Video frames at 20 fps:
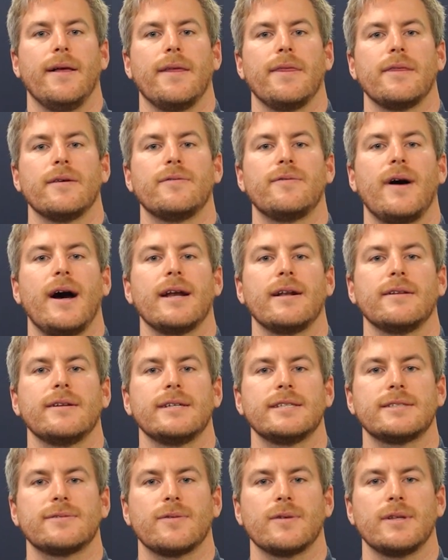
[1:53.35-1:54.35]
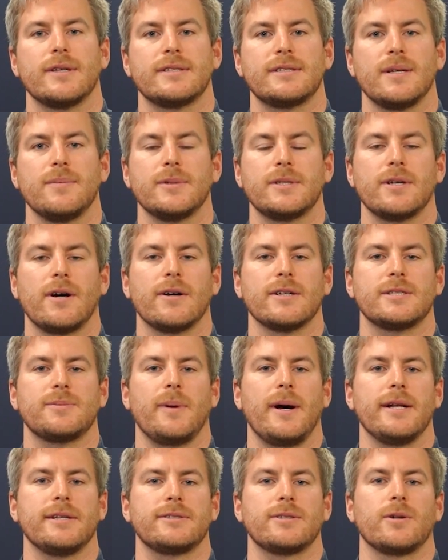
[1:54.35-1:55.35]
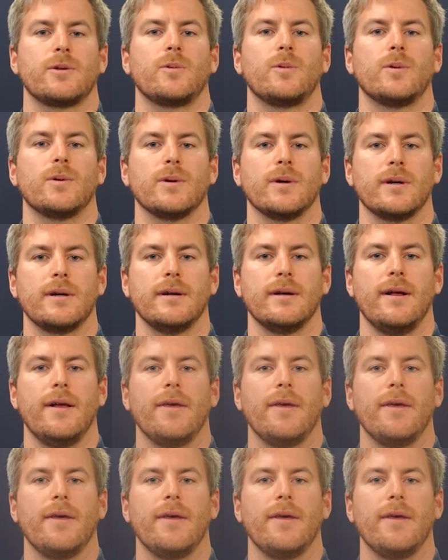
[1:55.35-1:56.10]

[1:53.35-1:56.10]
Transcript: The finalists for the Scimitar-sponsored award